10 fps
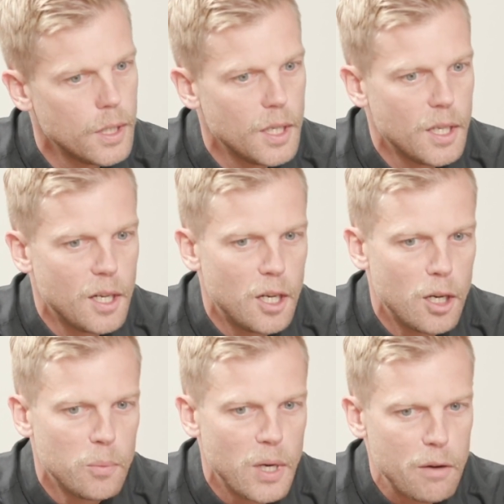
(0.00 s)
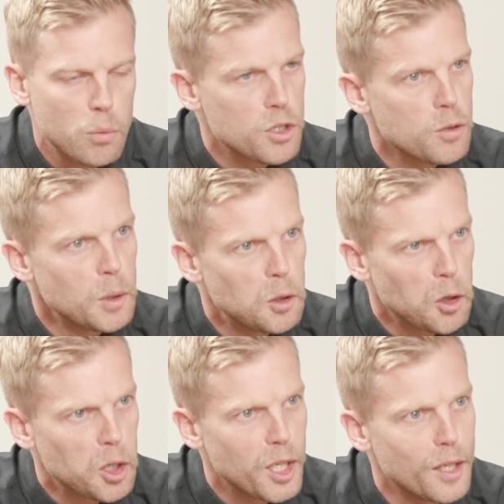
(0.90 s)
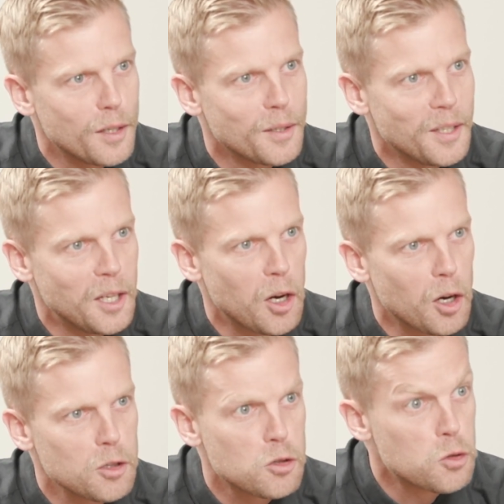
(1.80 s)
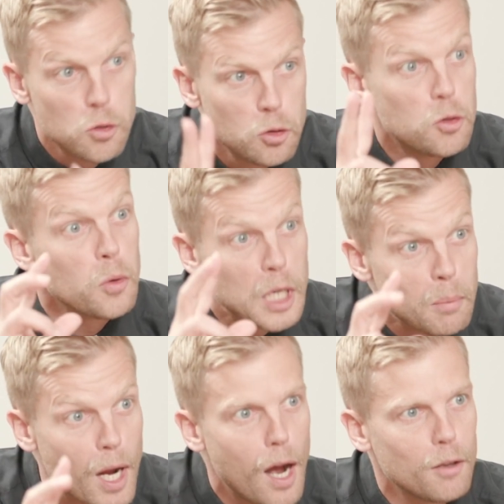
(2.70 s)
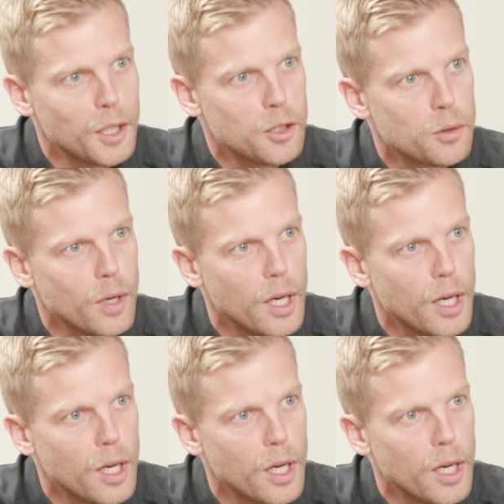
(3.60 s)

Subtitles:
what everyone should be learning in our dream college, right?